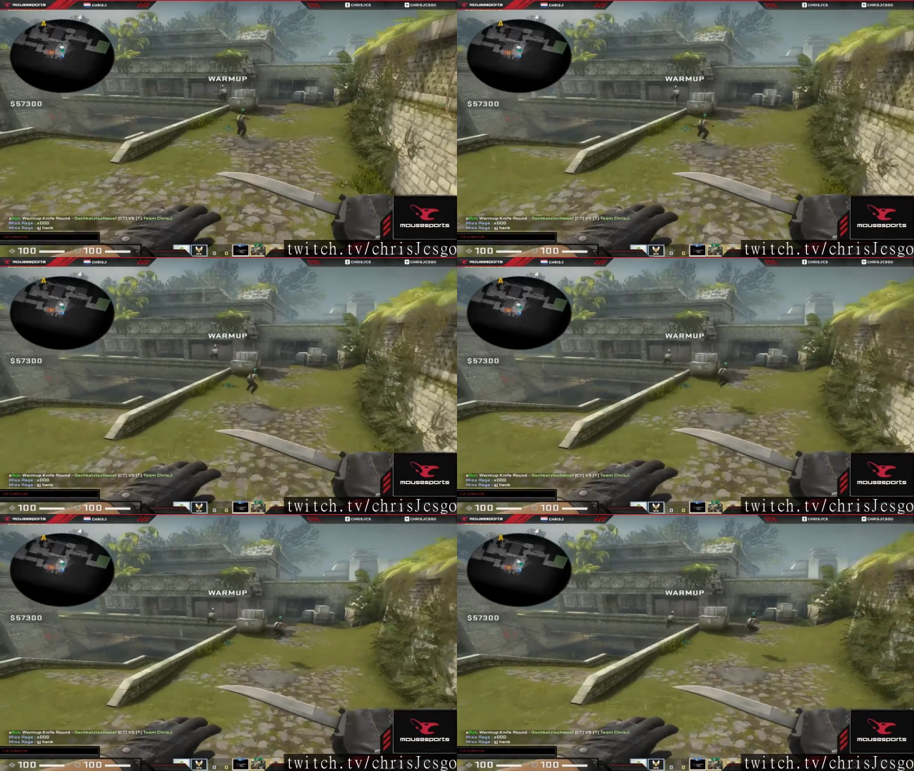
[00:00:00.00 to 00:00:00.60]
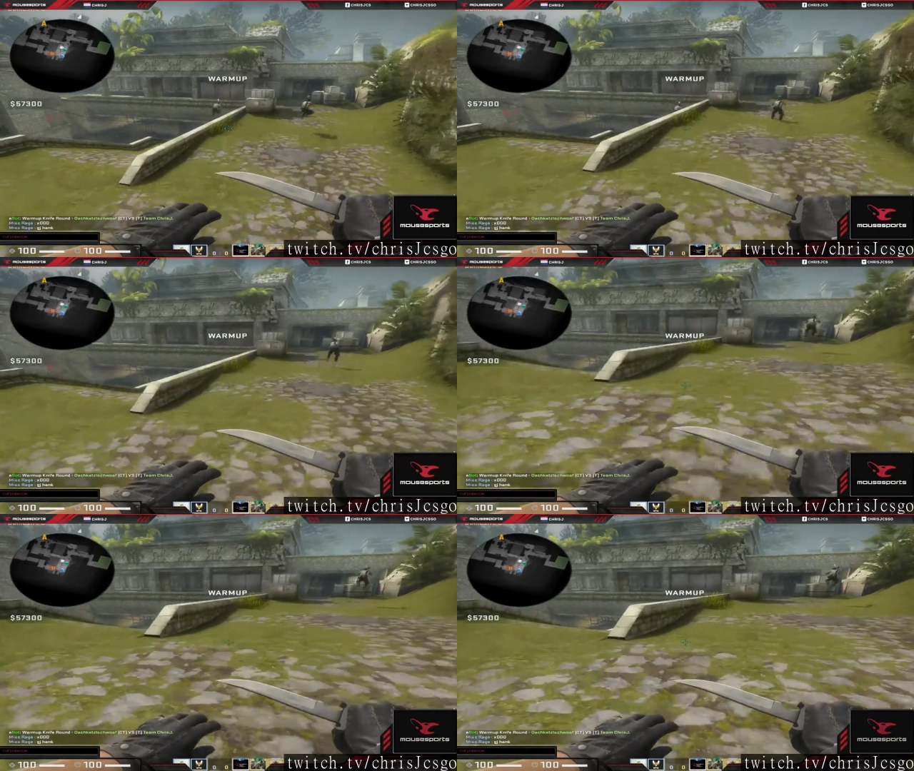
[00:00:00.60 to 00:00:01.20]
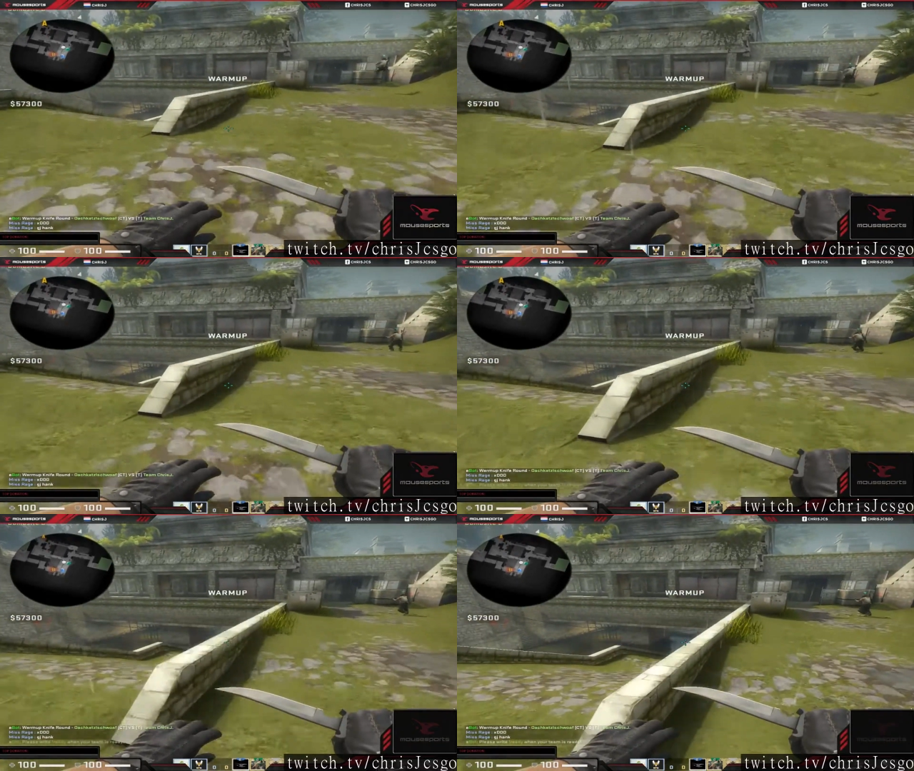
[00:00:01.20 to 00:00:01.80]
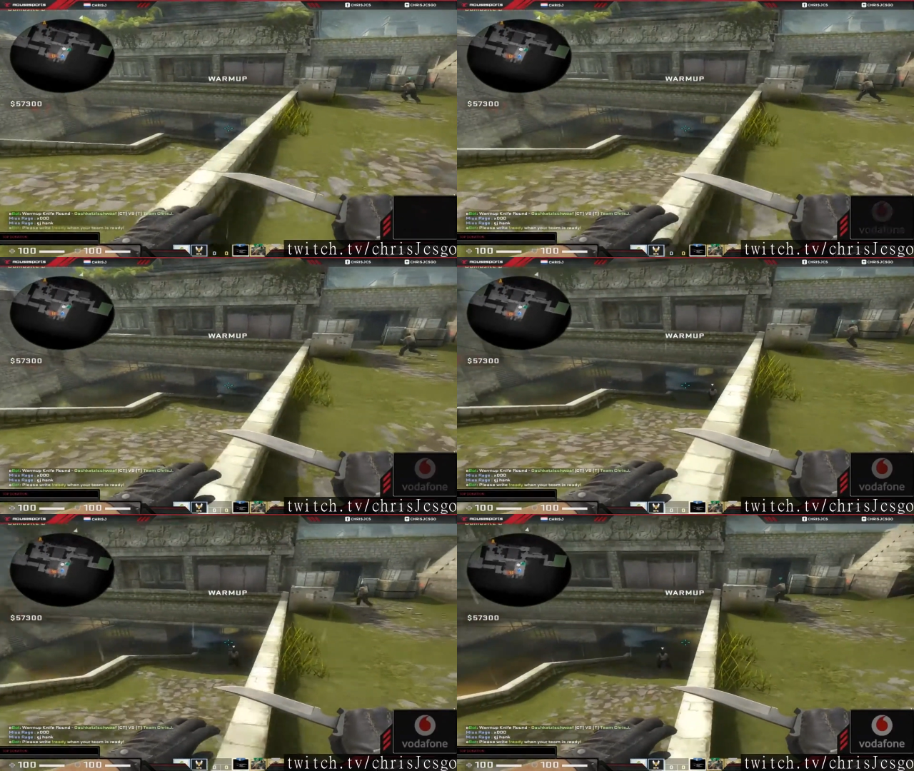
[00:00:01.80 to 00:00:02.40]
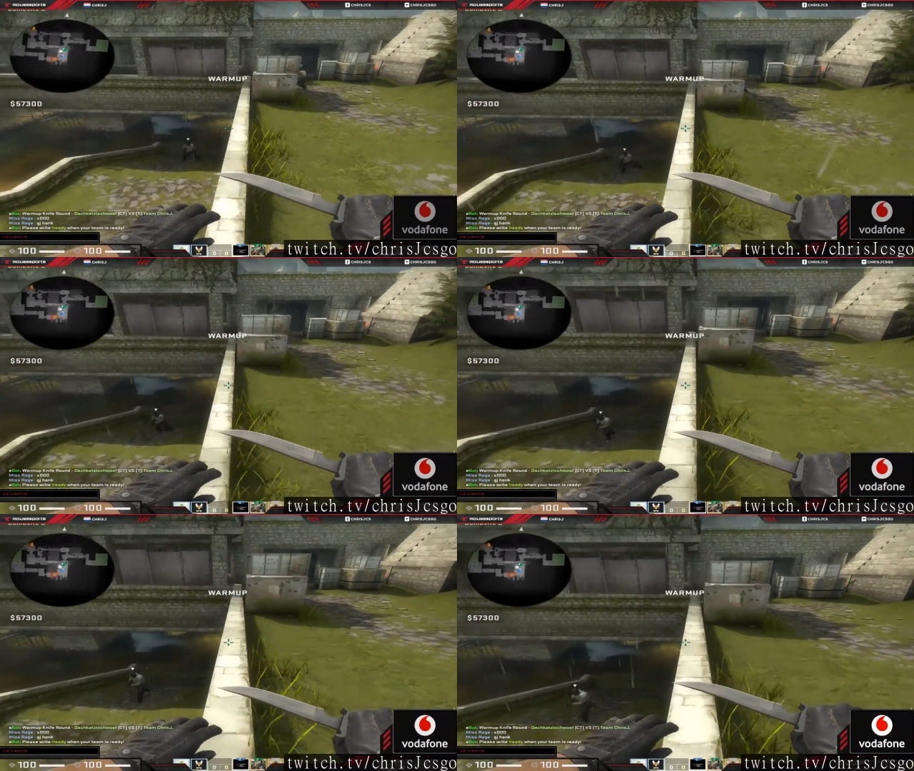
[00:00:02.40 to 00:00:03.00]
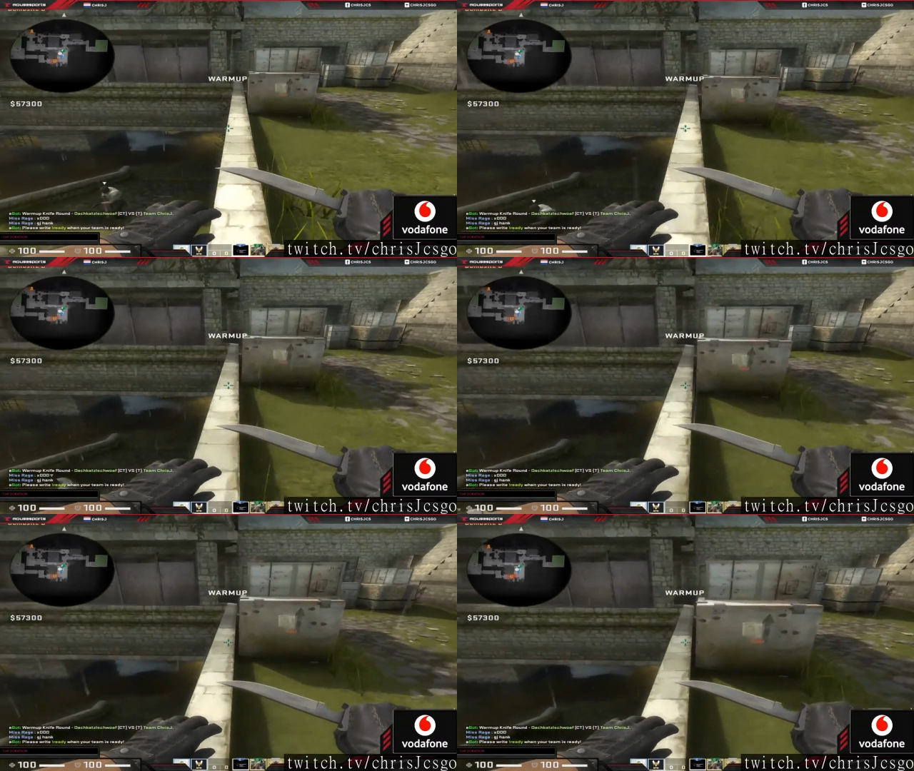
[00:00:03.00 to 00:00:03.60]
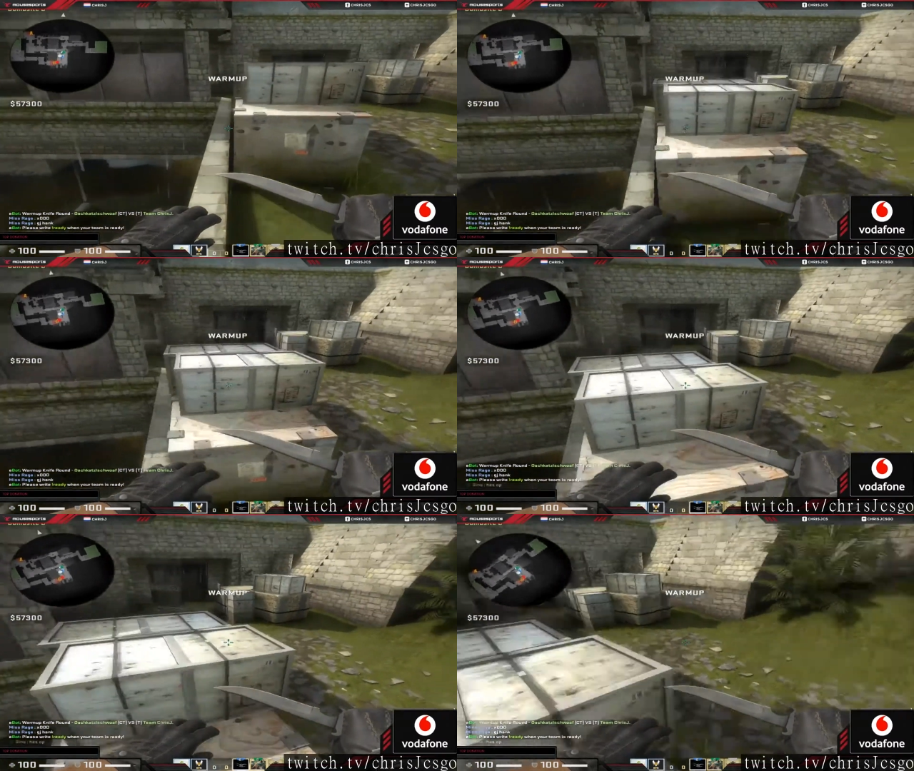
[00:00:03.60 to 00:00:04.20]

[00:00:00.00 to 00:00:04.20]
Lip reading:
(no speaker visible)